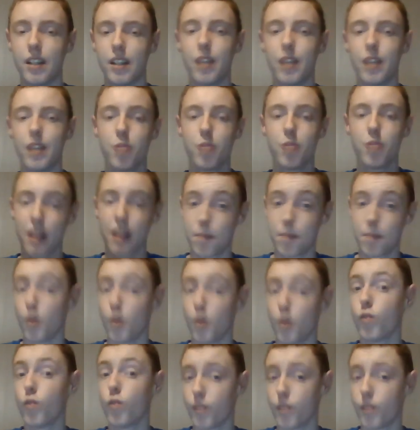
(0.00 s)
you get
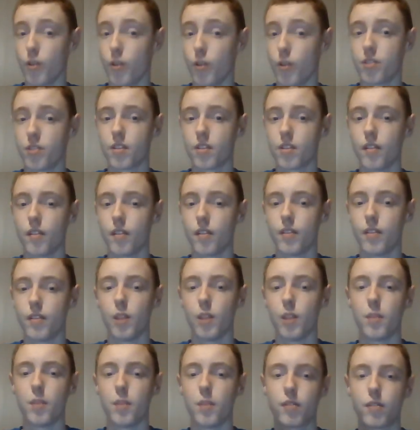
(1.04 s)
both versions of the film.
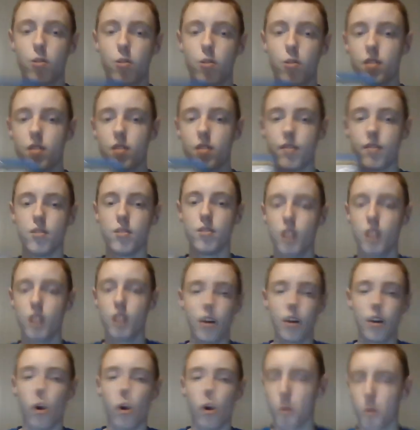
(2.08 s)
But of course, if you
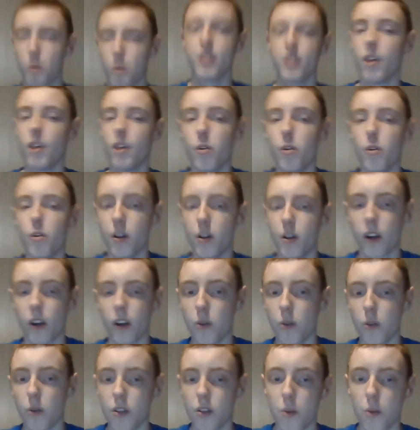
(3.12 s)
already know you're not
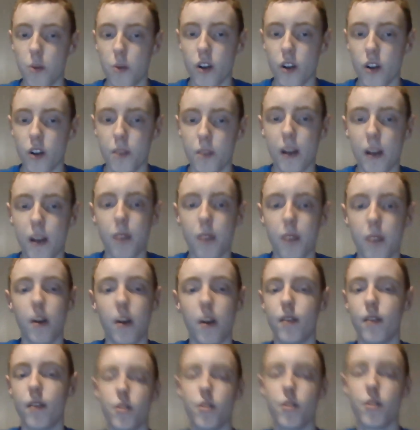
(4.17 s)
going to watch the black and white
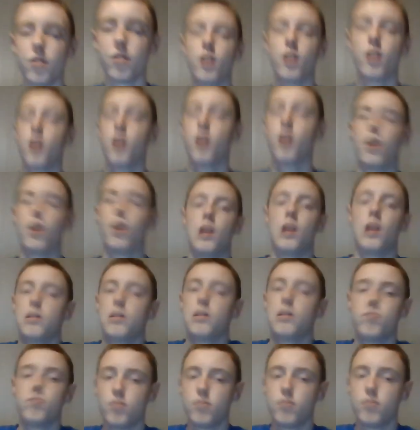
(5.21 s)
version,
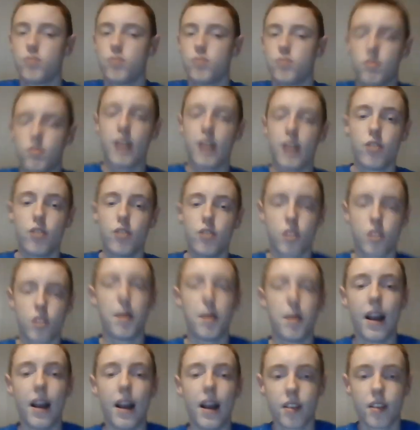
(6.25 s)
then just
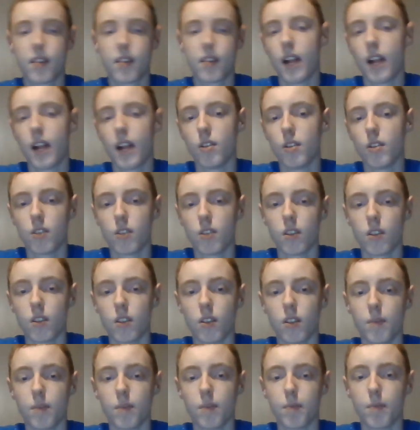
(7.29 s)
buy the standard
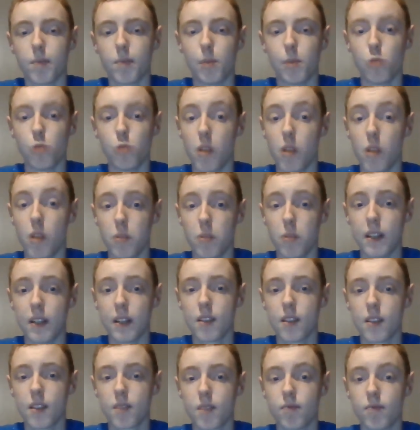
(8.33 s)
Blu-ray
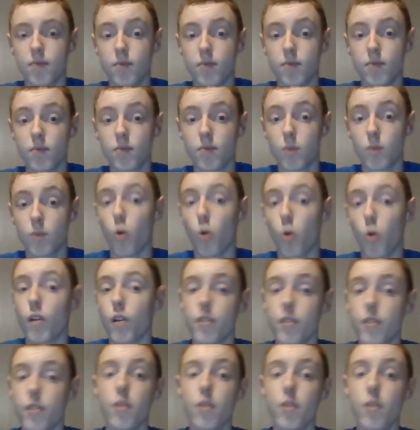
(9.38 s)
release. Or if
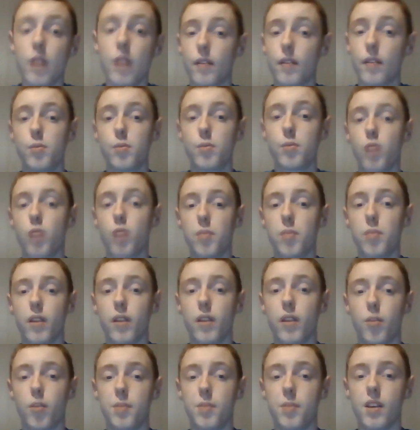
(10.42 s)
you don't have a Blu-ray player
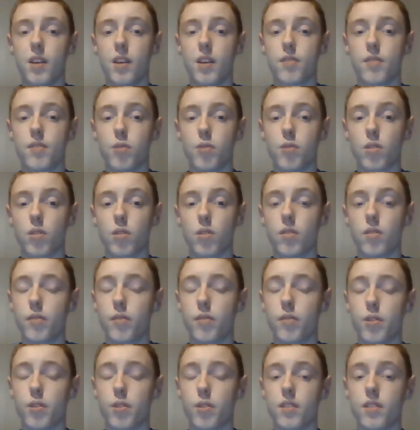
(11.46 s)
or PS4,
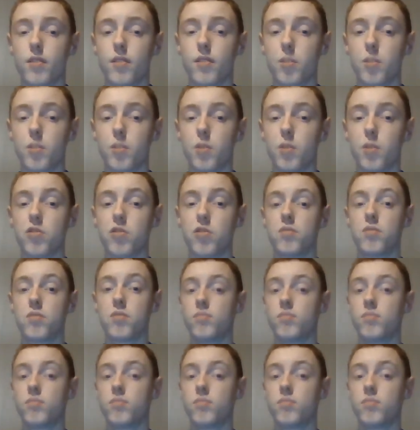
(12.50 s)
first and foremost,